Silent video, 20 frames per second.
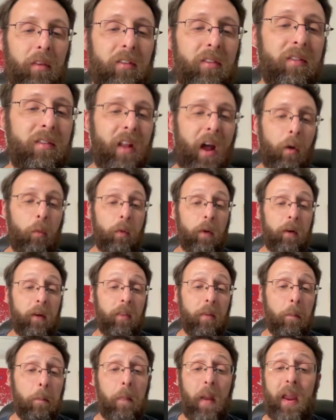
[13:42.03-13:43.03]
this is not really
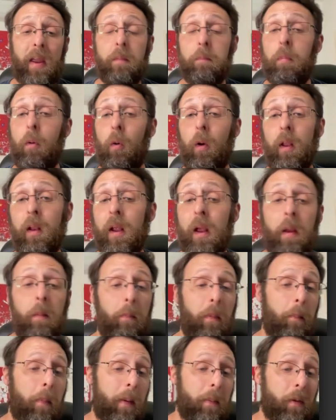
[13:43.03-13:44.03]
the main point,
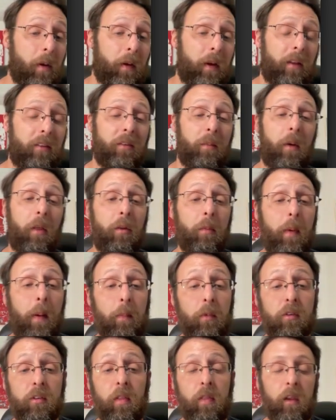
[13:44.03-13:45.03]
but maybe I'll get some other
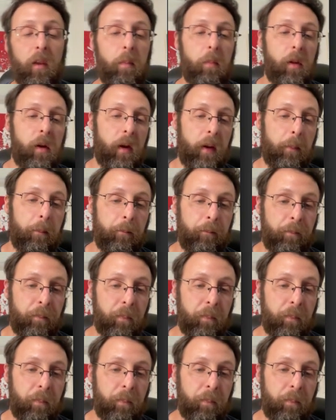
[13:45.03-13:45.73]
members in the community.